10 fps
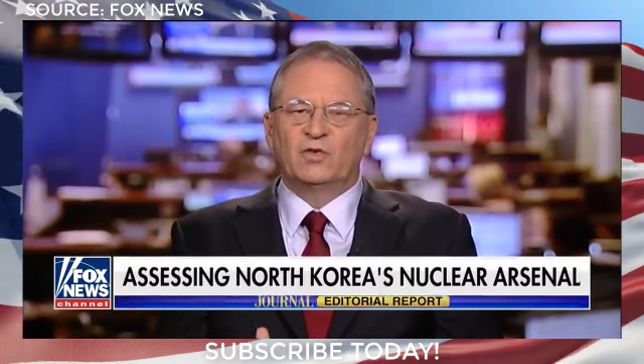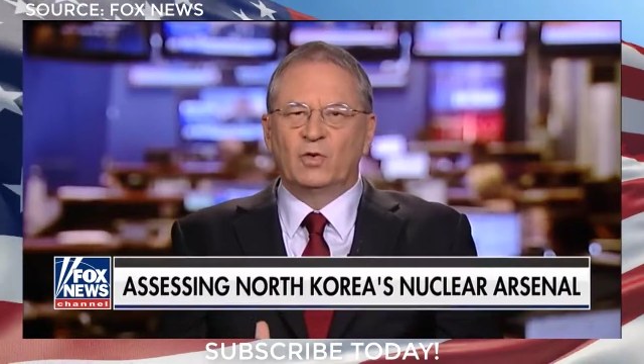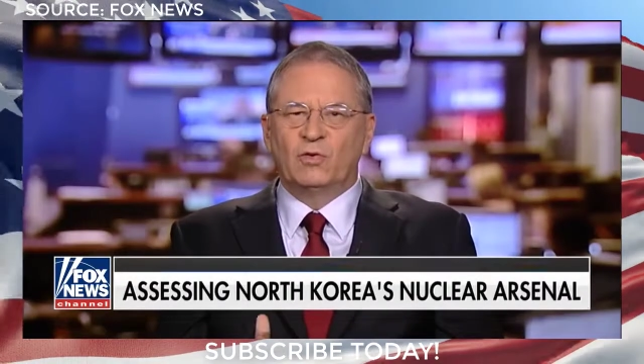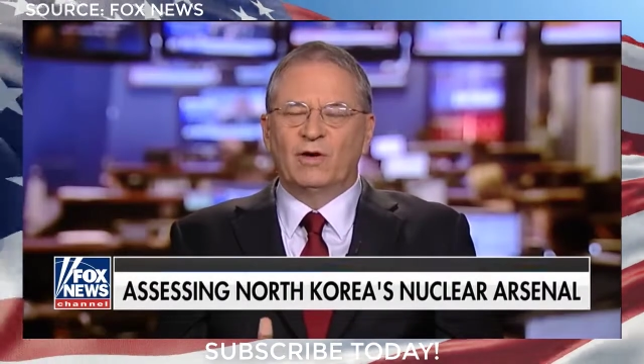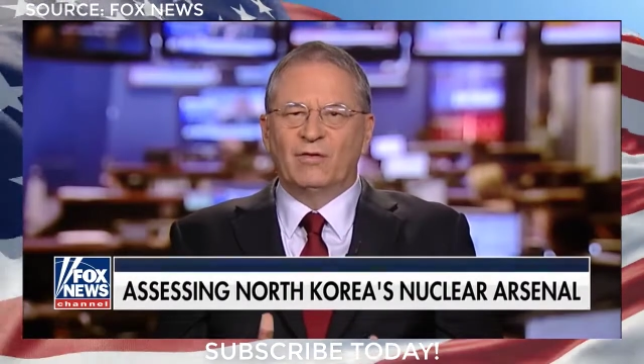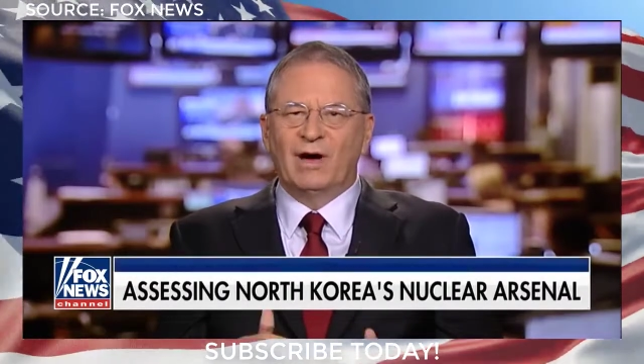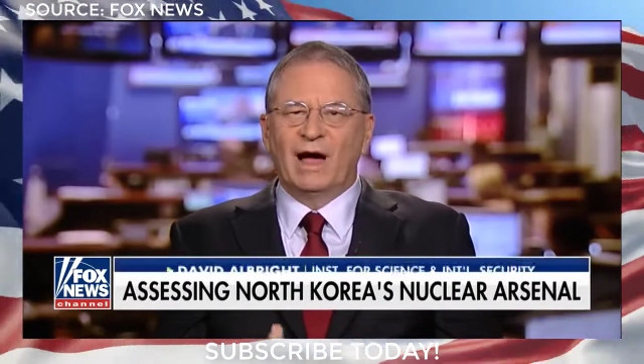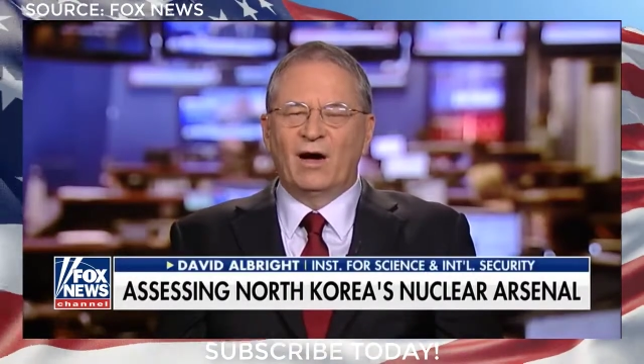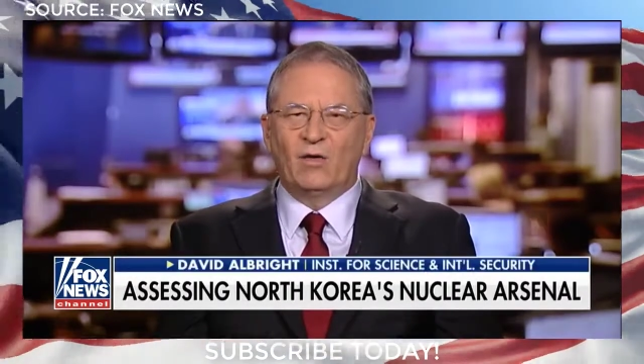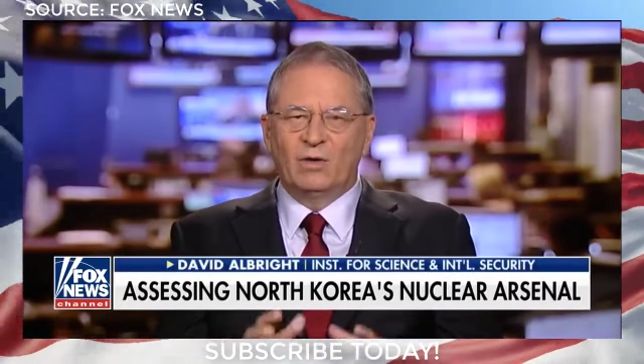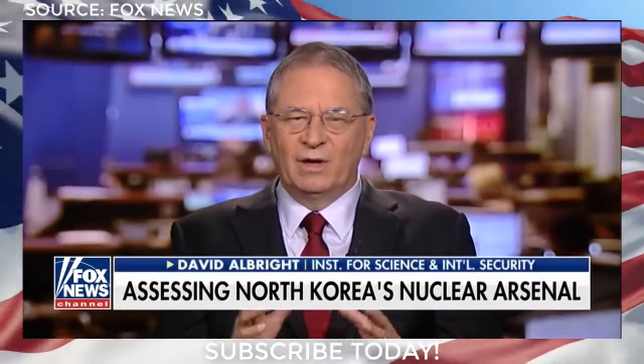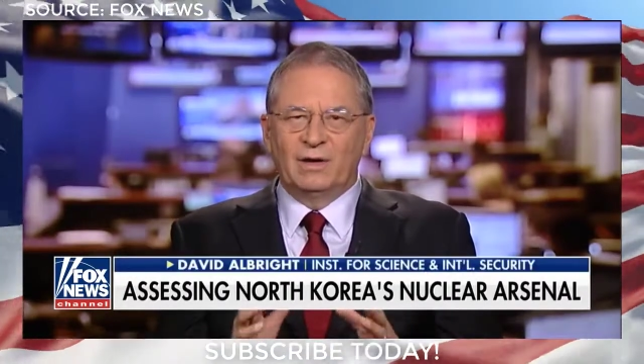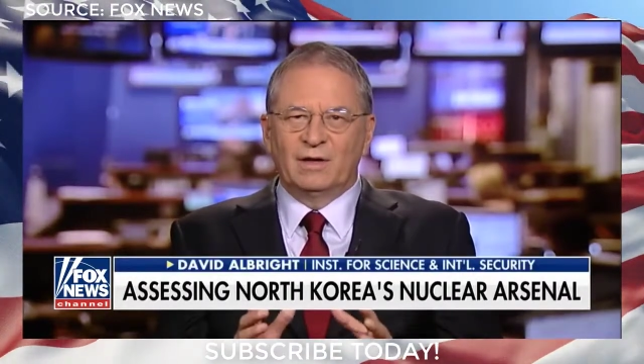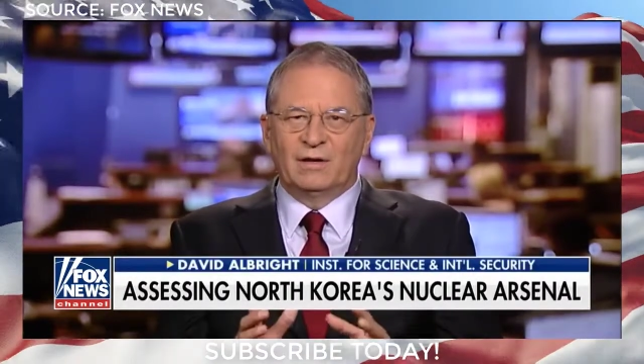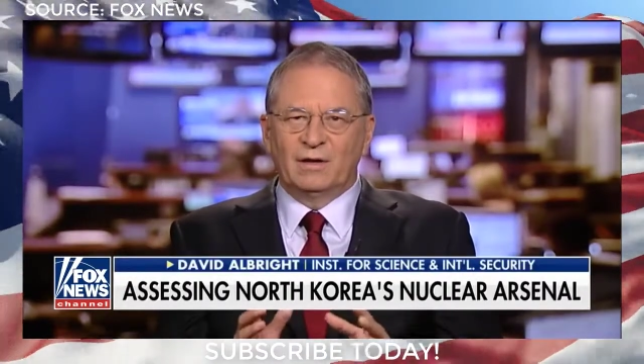to allow,
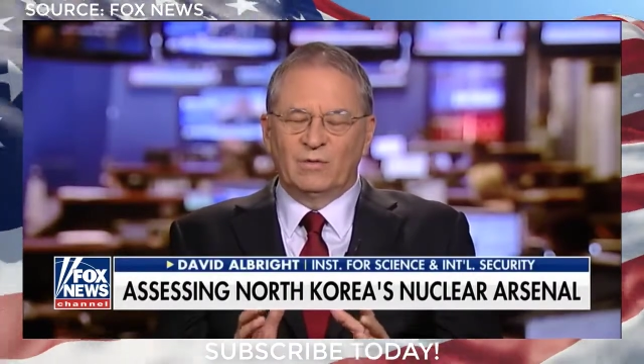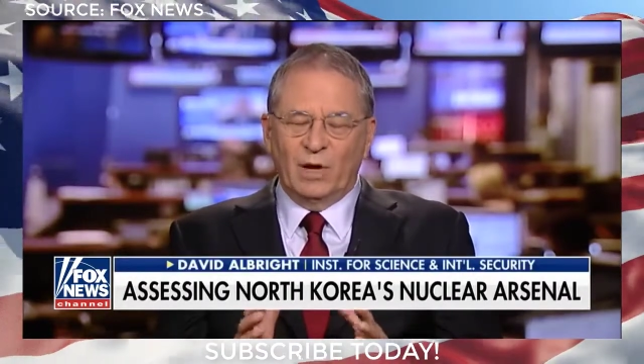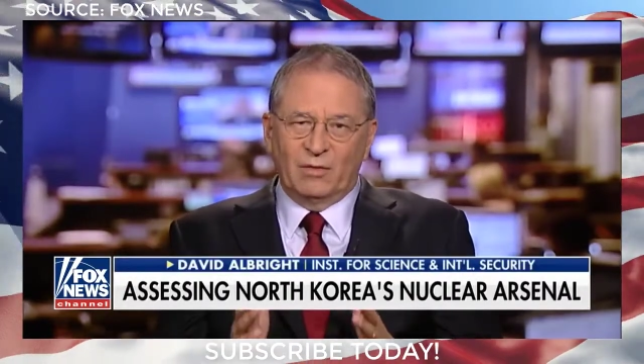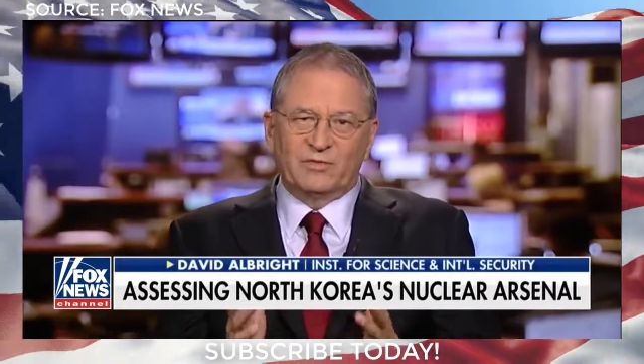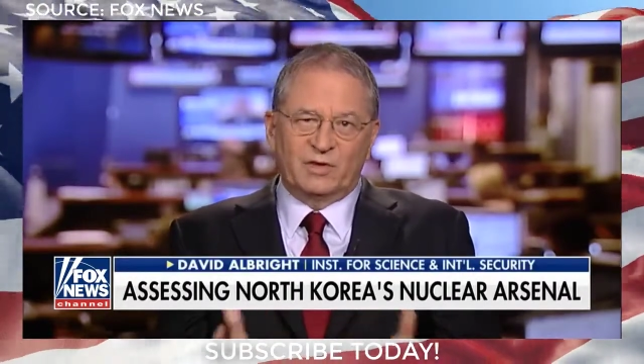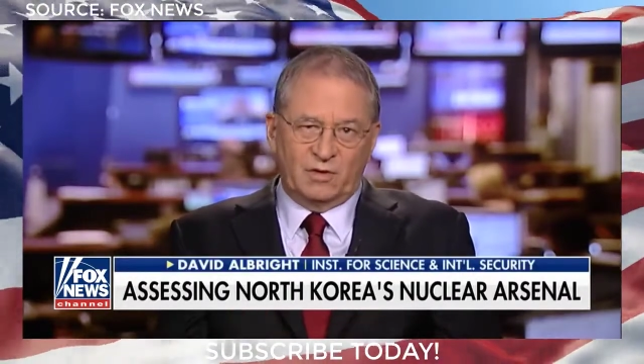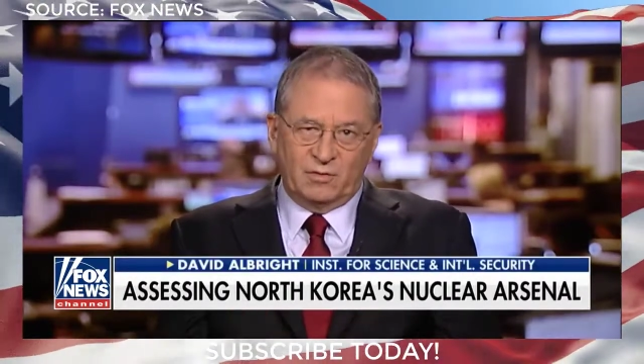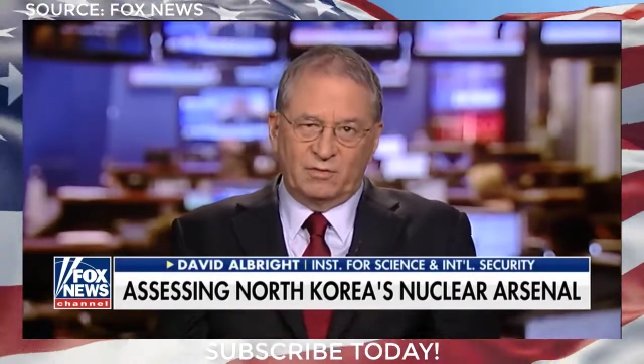well, to